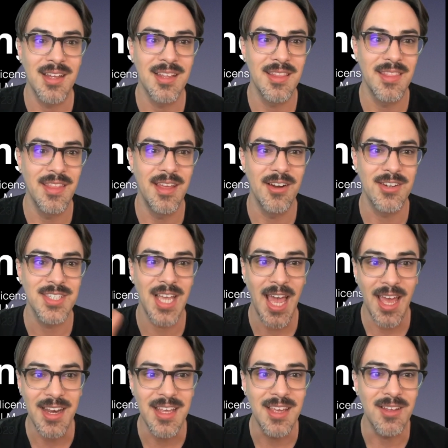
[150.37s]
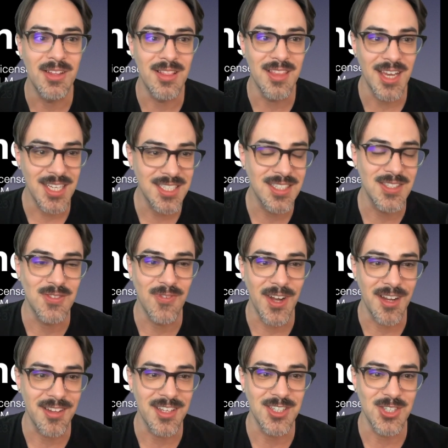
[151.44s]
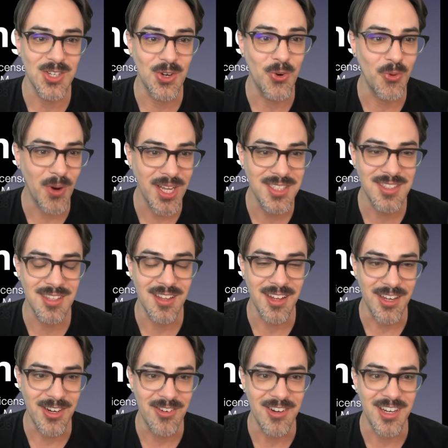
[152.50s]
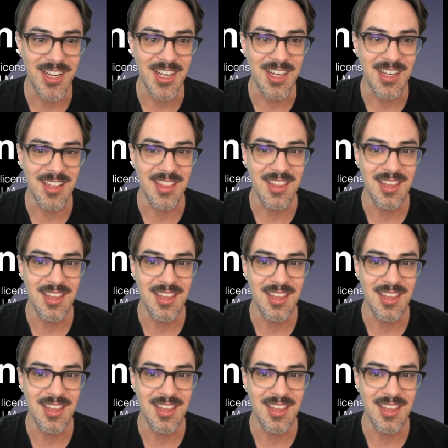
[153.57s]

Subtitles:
there's any license violation or rights laundering